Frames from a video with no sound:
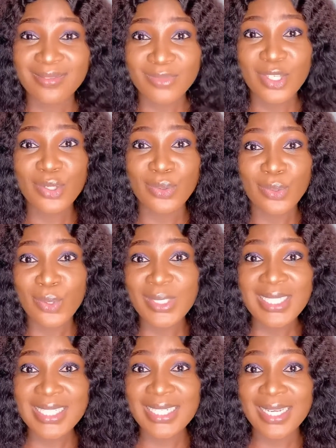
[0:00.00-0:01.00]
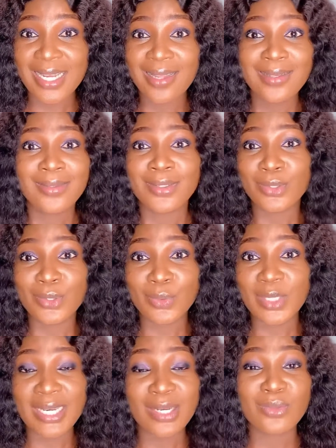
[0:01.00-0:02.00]
you know, consider
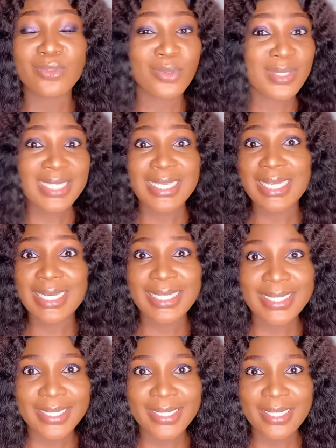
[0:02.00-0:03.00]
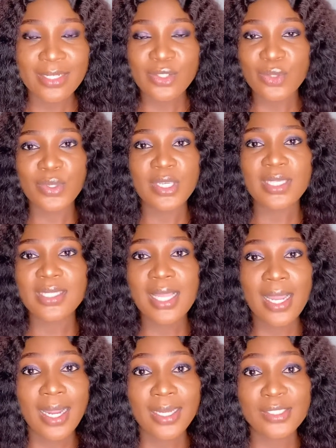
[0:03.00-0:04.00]
learning, so you can
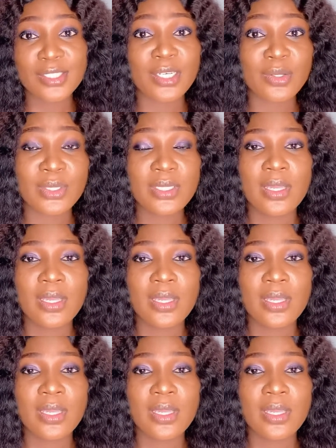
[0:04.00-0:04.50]
start cashing out.